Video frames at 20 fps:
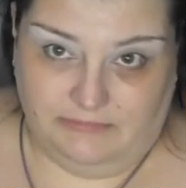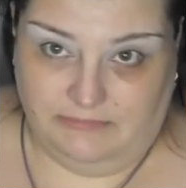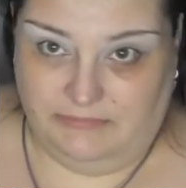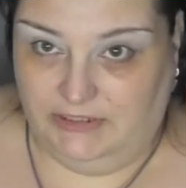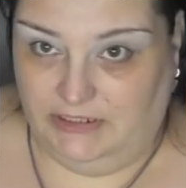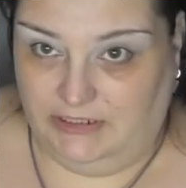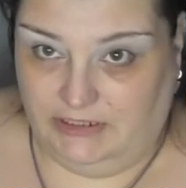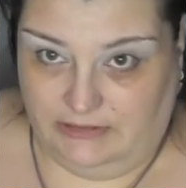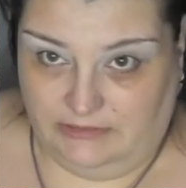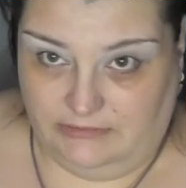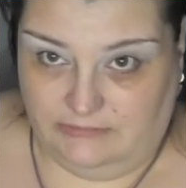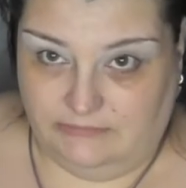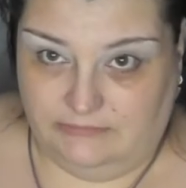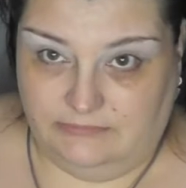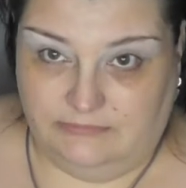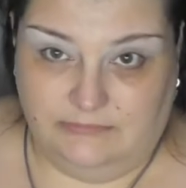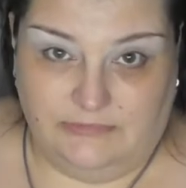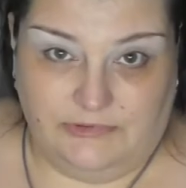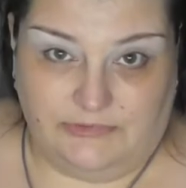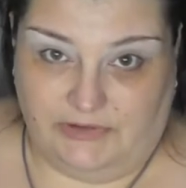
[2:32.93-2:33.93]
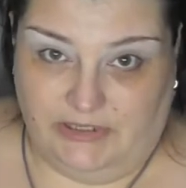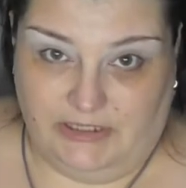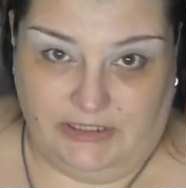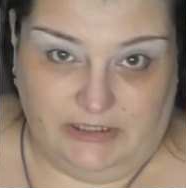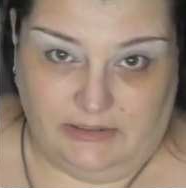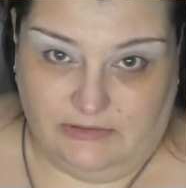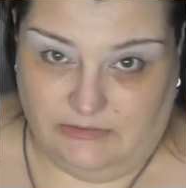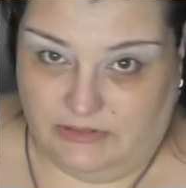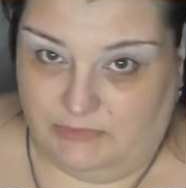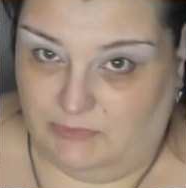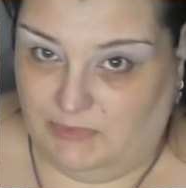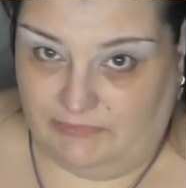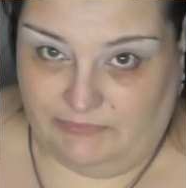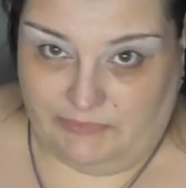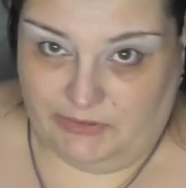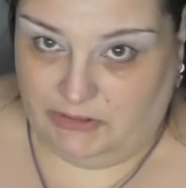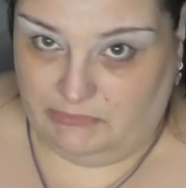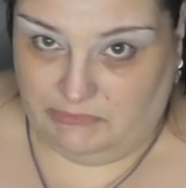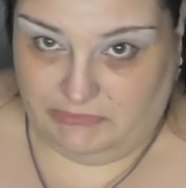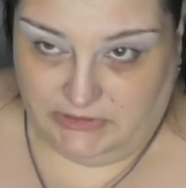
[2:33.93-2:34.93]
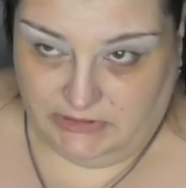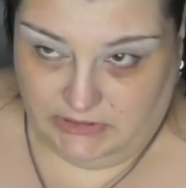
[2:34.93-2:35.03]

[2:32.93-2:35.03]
you know, three girls in one room.